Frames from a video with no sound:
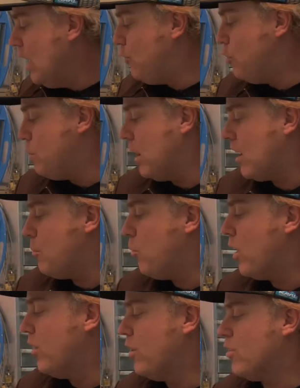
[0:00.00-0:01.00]
if you pick up
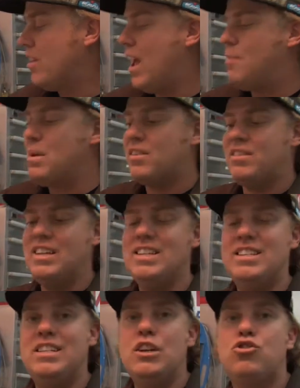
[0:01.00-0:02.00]
one of those
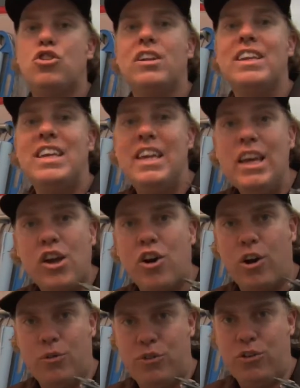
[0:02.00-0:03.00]
MSD digital
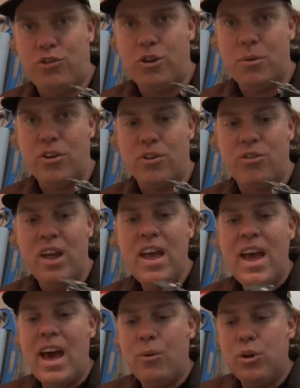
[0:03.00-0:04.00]
E-curve distributors, at